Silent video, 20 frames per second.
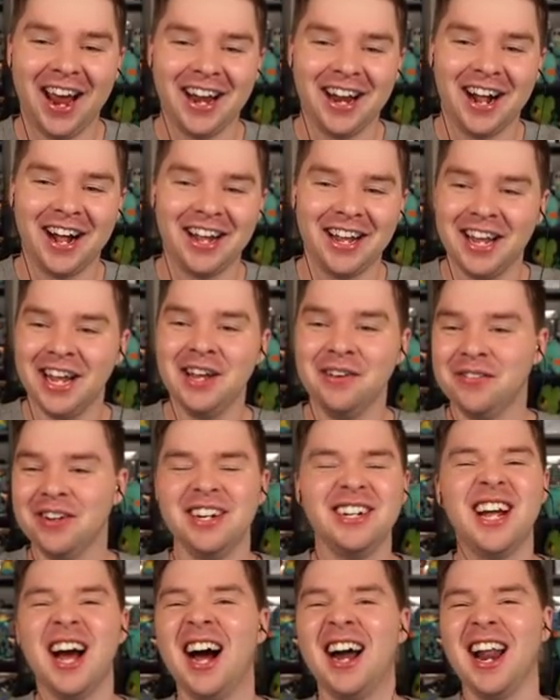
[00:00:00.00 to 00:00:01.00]
and I
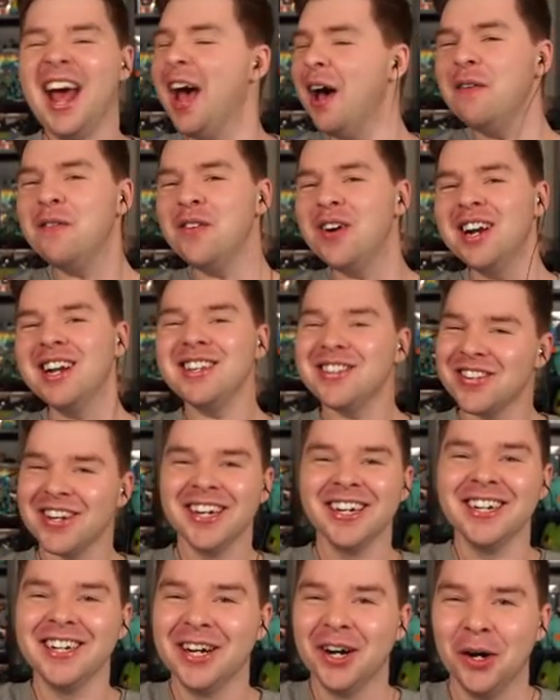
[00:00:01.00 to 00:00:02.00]
even got every
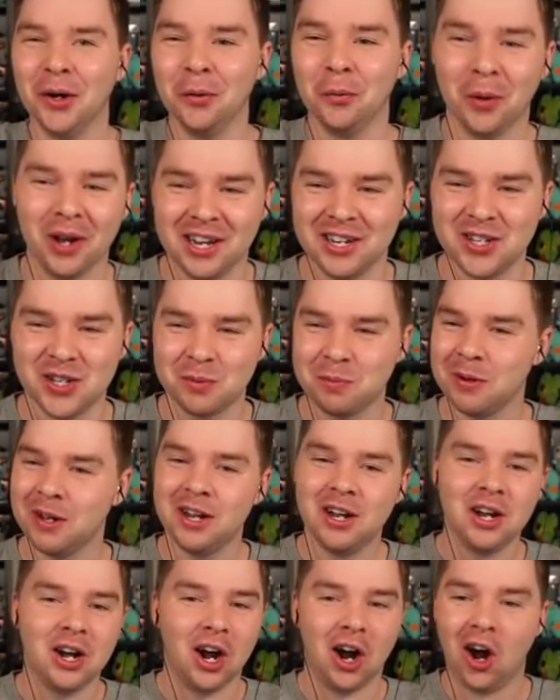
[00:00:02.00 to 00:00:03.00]
single Wisp.
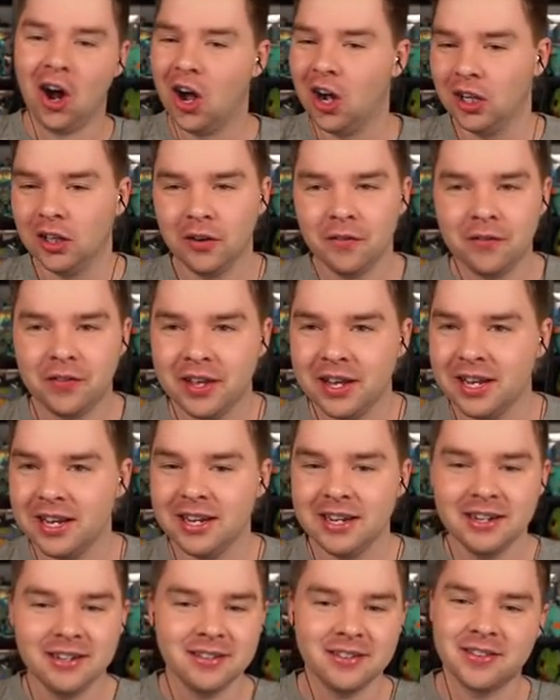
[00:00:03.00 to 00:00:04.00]
All of
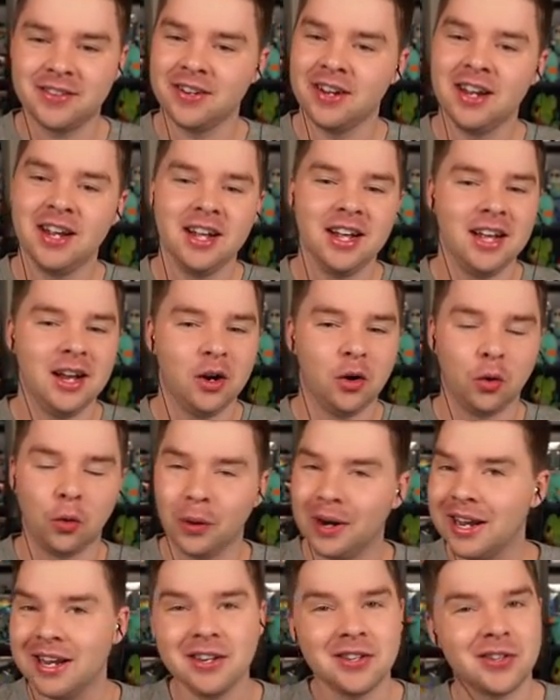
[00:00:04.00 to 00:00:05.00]
these
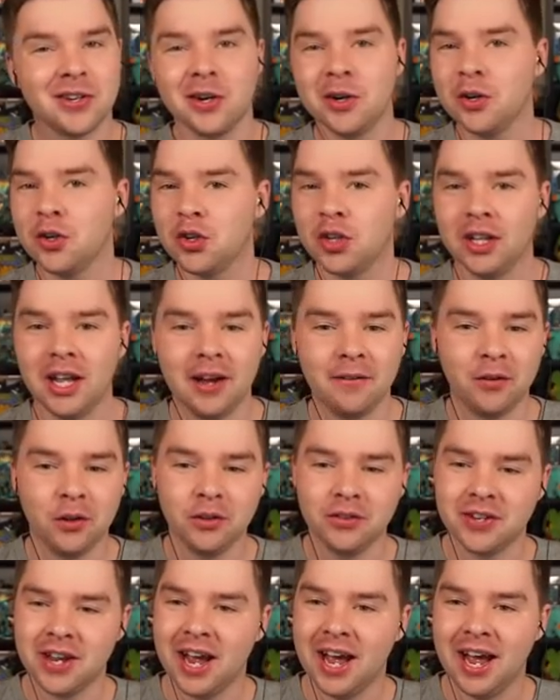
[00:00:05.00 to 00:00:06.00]
research
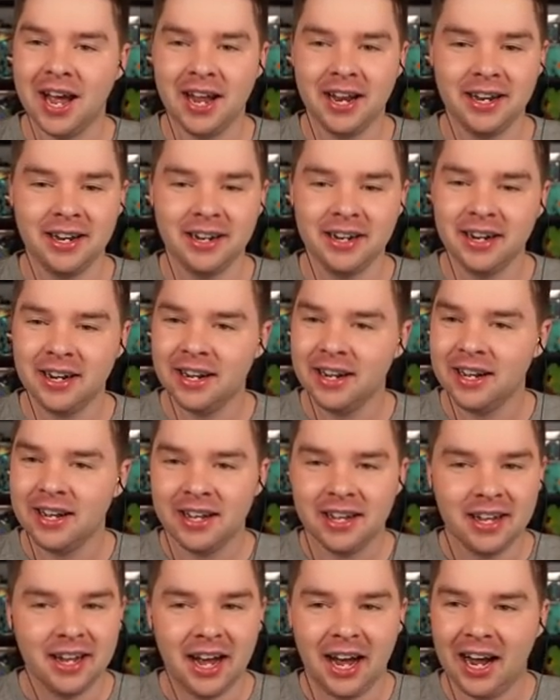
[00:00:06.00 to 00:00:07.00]
level 10.
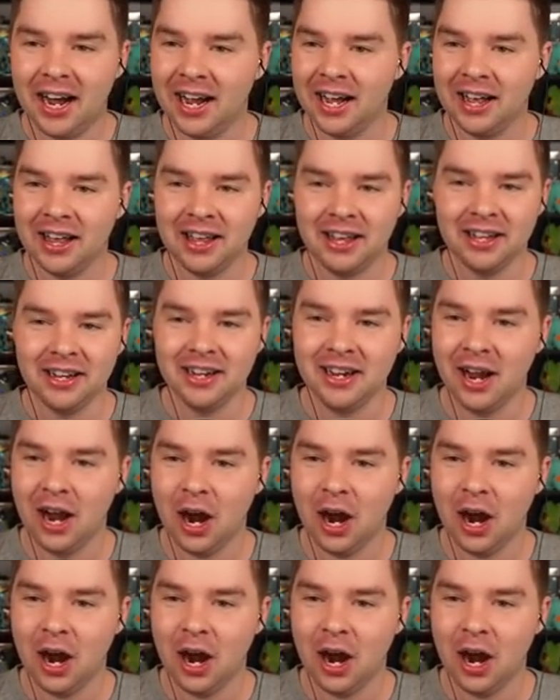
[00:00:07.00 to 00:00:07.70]
I